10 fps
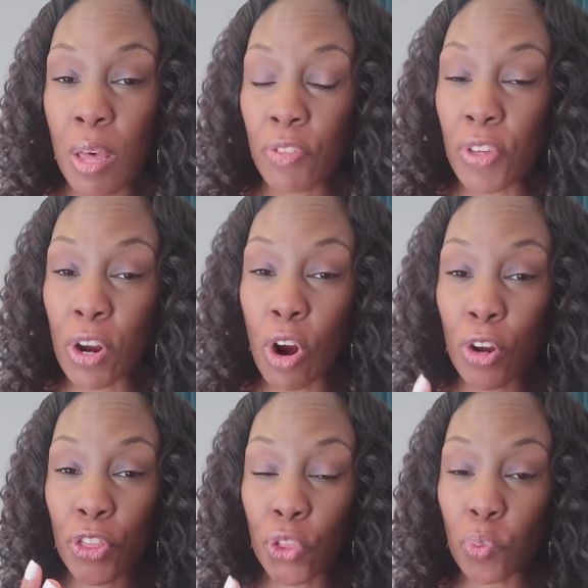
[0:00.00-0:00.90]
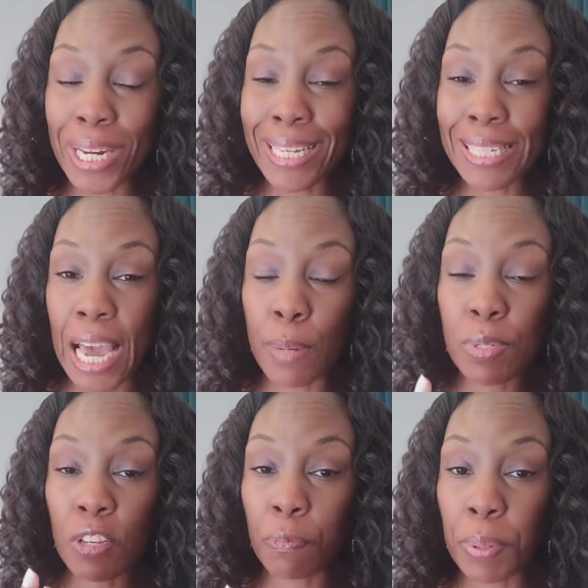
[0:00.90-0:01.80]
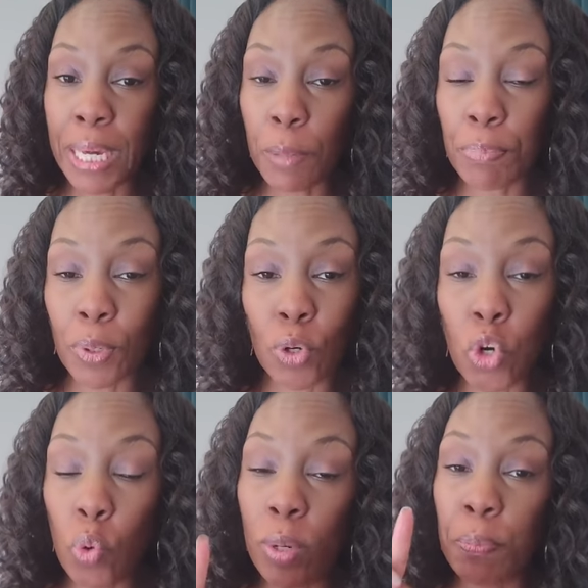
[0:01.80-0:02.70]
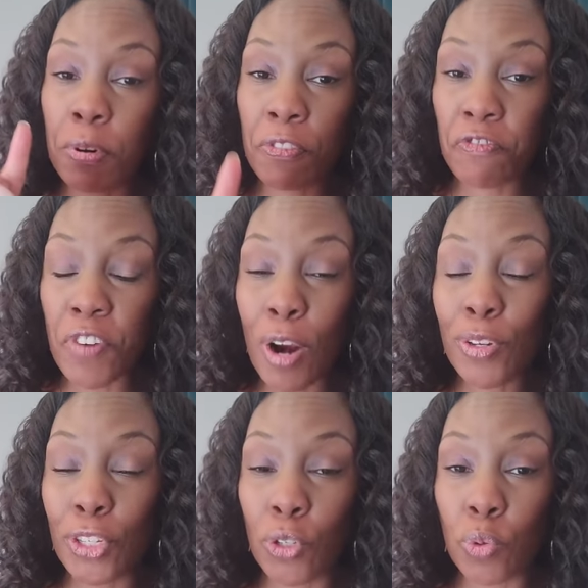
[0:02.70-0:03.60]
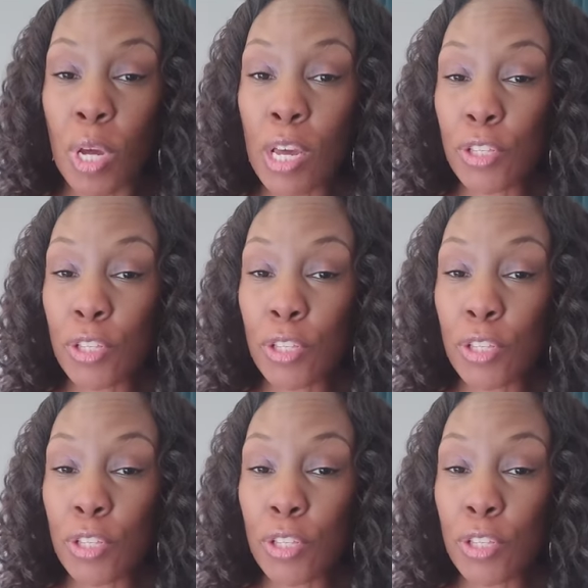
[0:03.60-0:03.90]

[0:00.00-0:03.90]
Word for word: There are three types of people who would prefer you